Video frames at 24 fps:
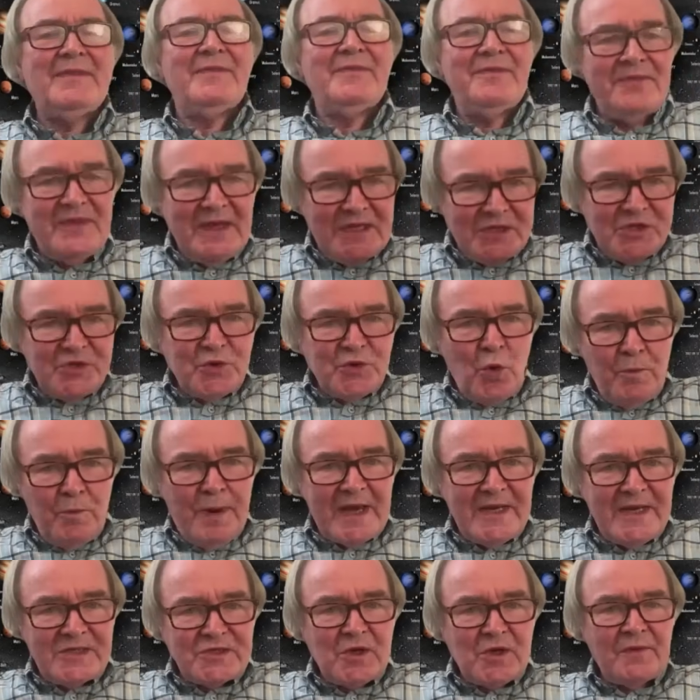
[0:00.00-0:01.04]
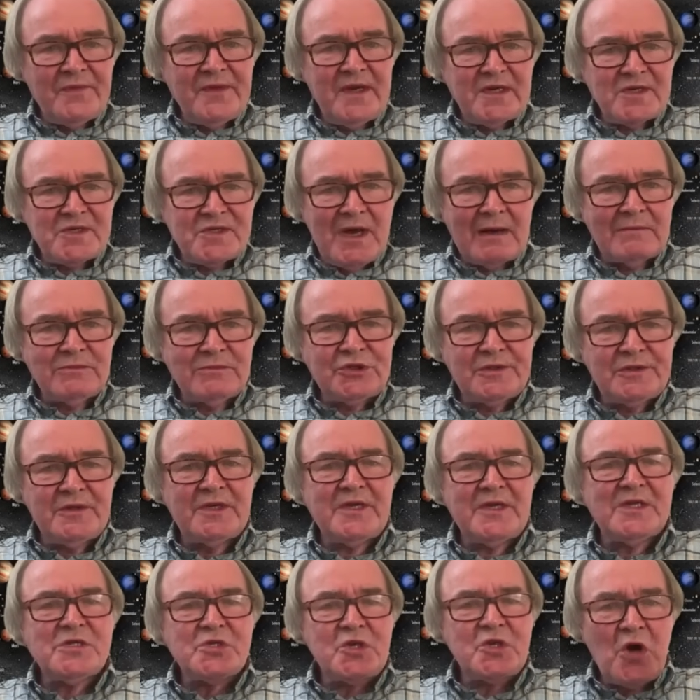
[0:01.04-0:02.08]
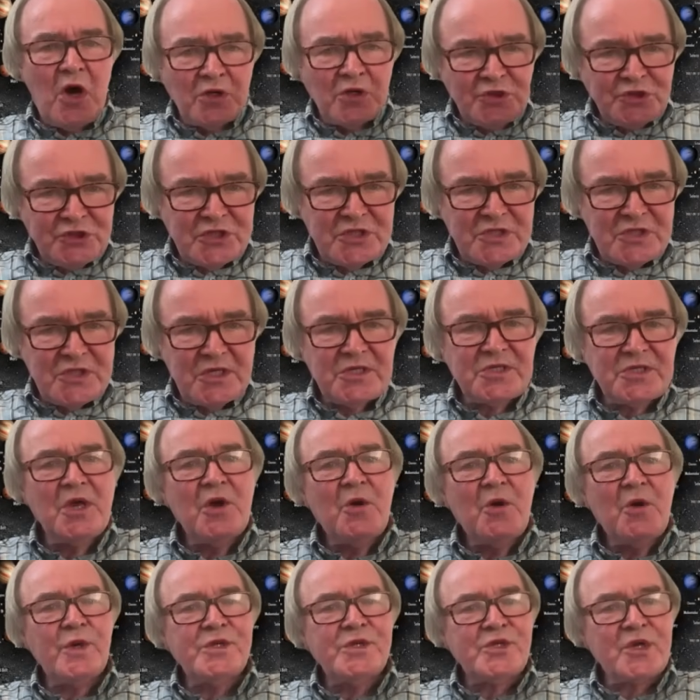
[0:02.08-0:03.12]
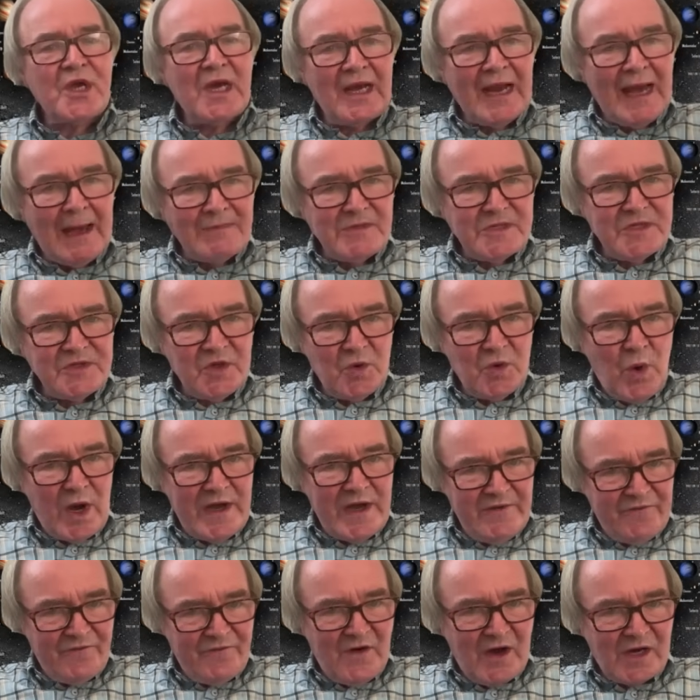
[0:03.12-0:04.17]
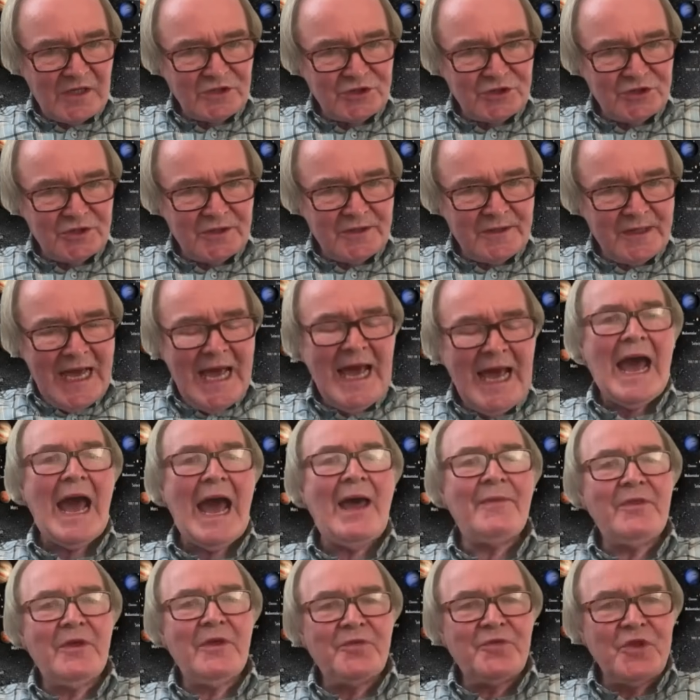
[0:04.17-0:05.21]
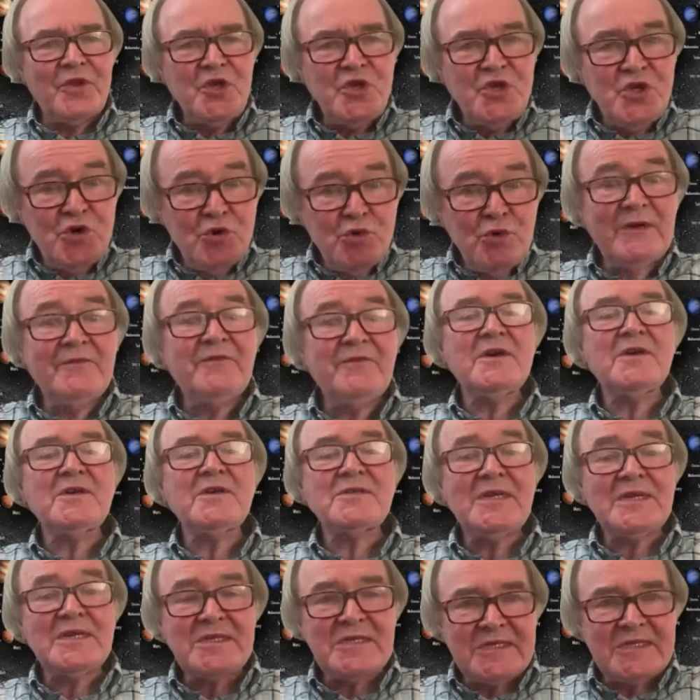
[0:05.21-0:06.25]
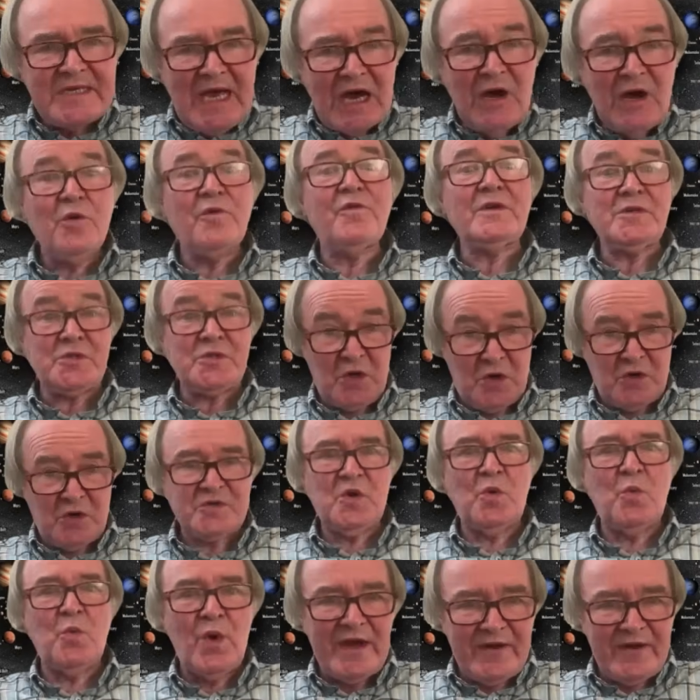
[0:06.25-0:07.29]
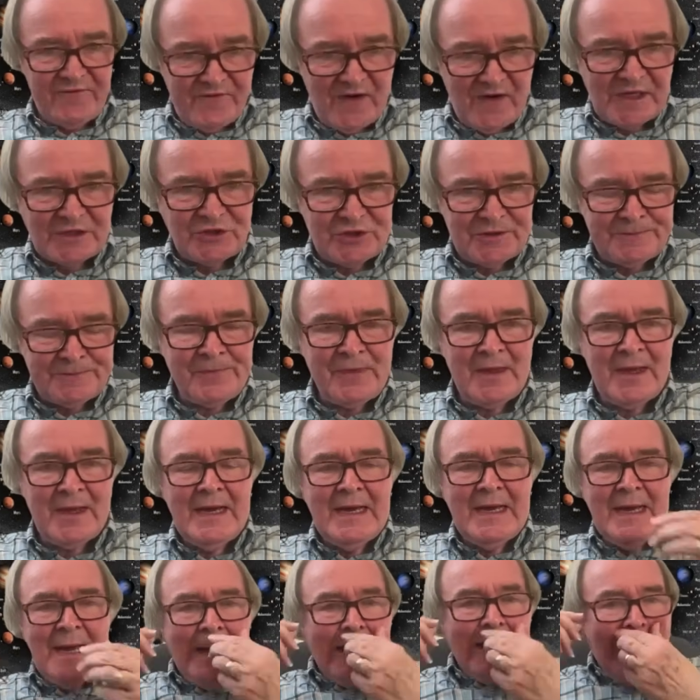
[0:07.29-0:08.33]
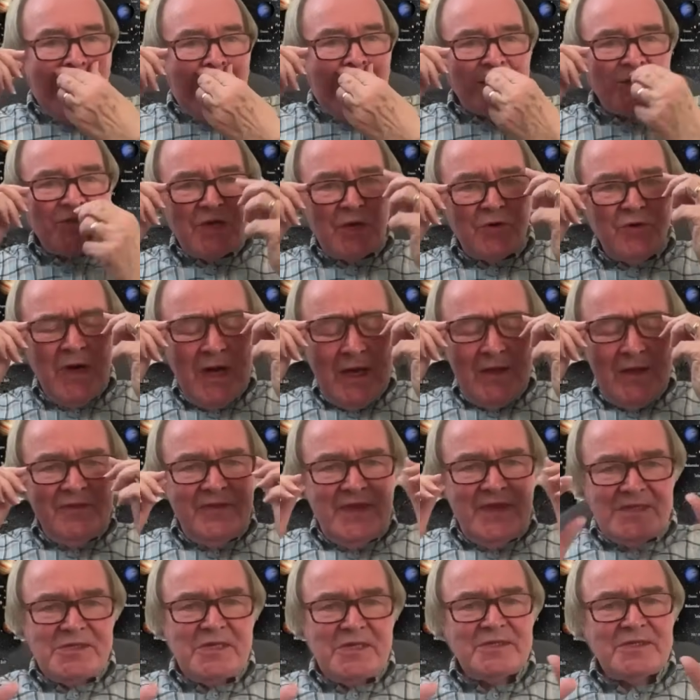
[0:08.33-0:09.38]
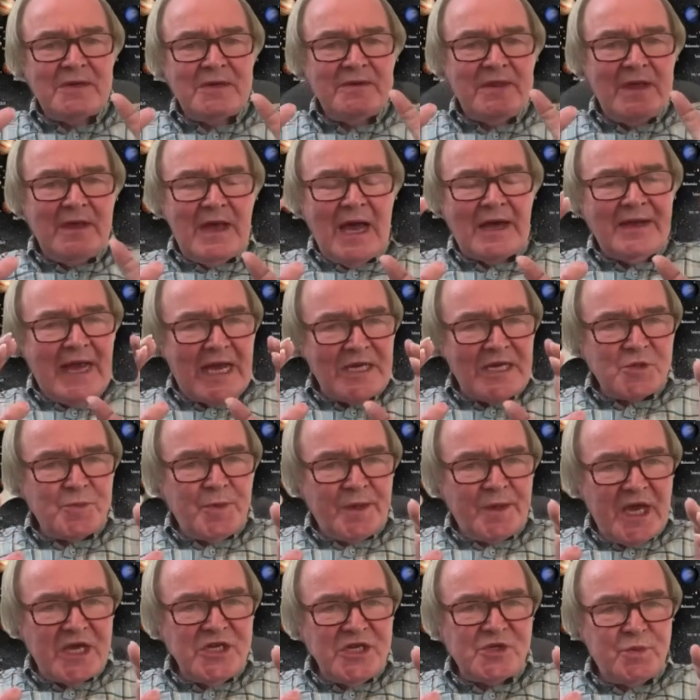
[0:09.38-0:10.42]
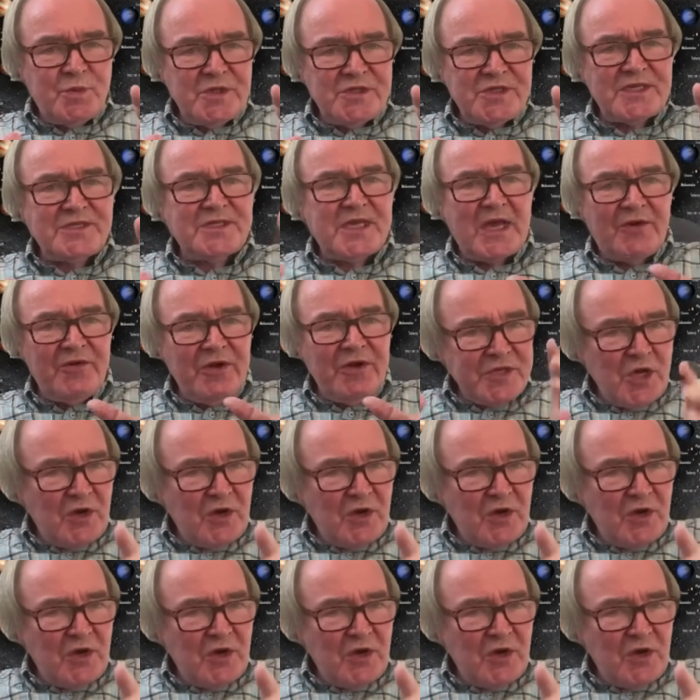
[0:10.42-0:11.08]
this is all based on the assumption that it's consciousness which collapses the wave function, and that the universe itself has got a wave function. And so this is an explanation which says there is